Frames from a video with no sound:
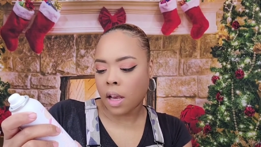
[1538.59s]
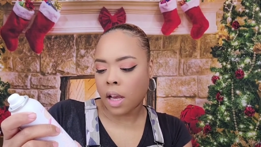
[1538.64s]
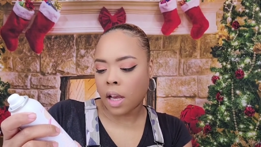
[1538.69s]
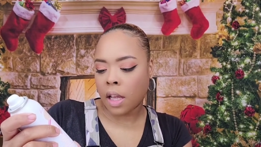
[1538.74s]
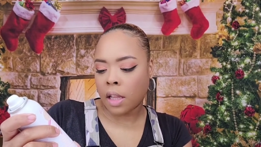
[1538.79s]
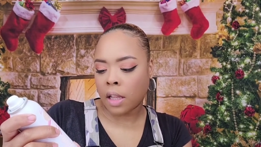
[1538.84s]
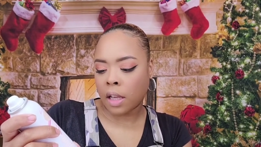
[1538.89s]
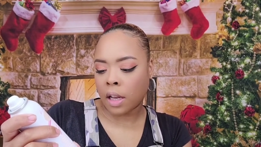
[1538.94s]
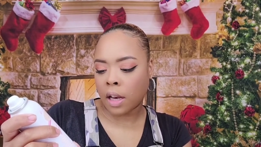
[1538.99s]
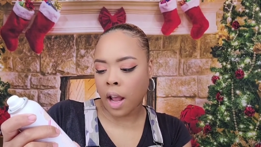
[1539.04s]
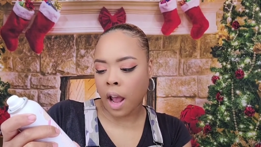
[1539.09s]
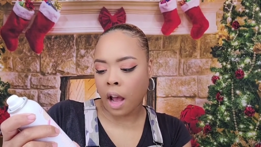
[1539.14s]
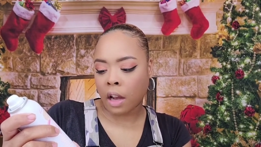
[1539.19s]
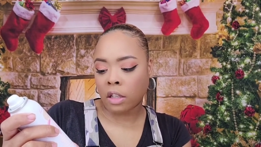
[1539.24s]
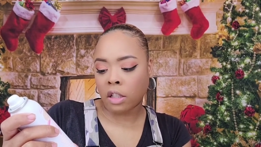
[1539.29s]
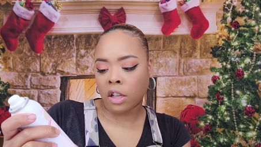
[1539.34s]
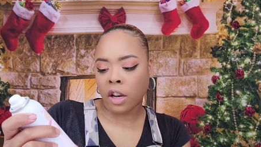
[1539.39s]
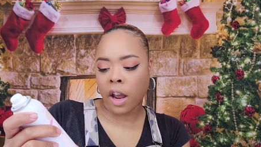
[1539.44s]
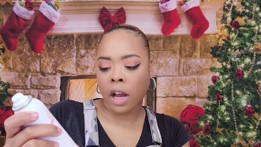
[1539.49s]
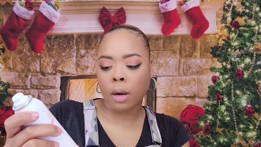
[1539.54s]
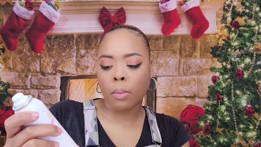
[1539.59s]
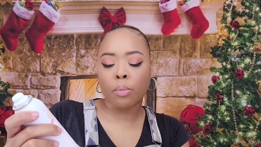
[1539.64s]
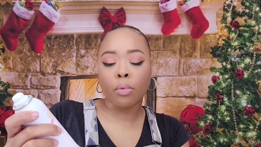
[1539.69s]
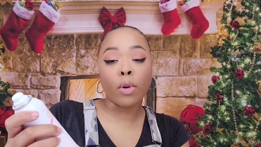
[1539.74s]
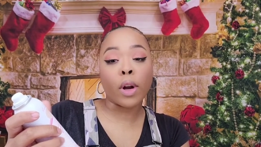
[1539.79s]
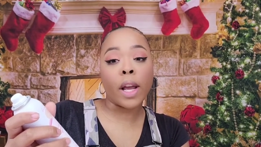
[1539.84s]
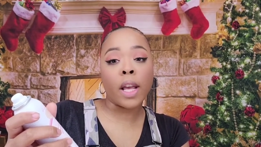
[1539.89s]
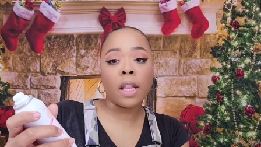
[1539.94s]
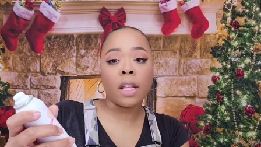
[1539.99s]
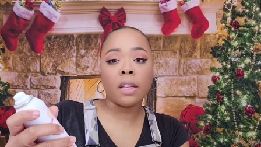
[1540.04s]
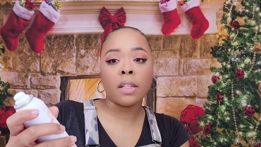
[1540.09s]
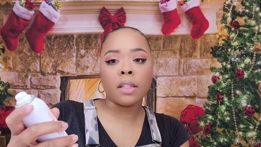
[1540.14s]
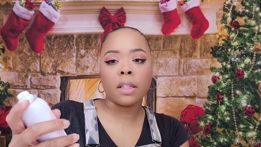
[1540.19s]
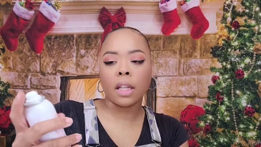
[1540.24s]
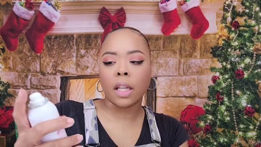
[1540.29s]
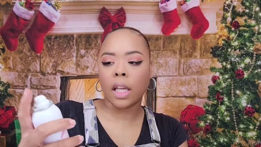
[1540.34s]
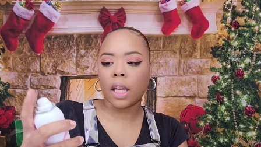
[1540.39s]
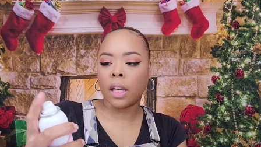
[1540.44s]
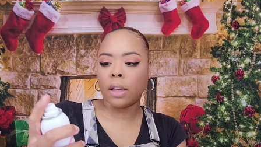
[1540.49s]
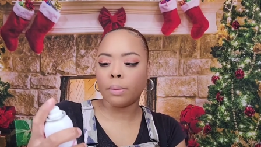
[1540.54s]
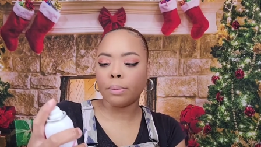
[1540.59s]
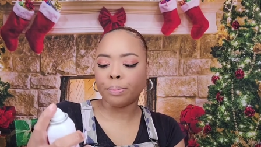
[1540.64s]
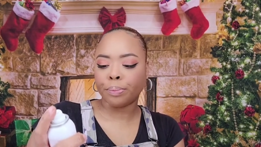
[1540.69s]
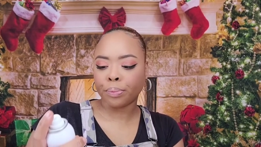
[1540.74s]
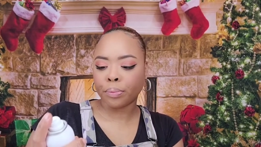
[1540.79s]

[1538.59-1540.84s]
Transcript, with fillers: And then hashtag pray then sleigh.